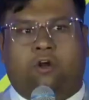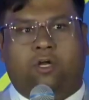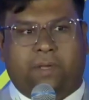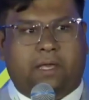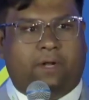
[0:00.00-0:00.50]
will
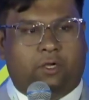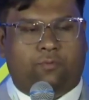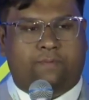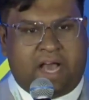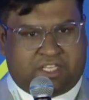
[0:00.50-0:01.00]
not be able
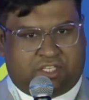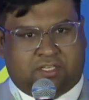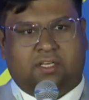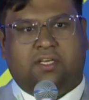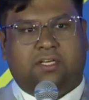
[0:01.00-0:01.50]
to
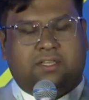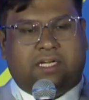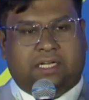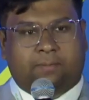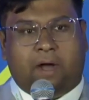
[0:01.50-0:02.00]
match
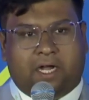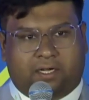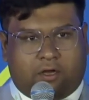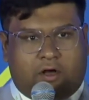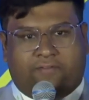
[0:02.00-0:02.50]
the
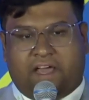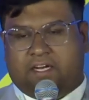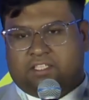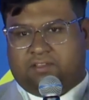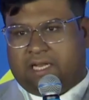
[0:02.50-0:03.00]
demand of
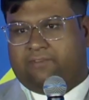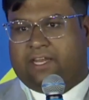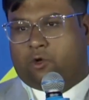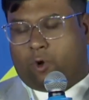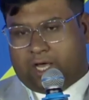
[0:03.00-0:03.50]
energy that
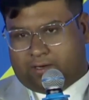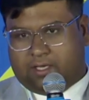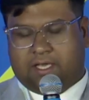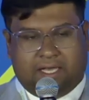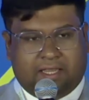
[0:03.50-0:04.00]
we require
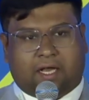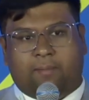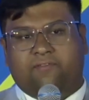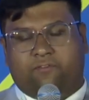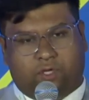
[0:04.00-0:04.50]
in the
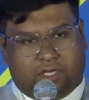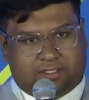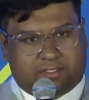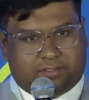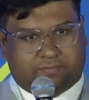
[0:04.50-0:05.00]
coming few
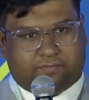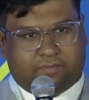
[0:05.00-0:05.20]
years.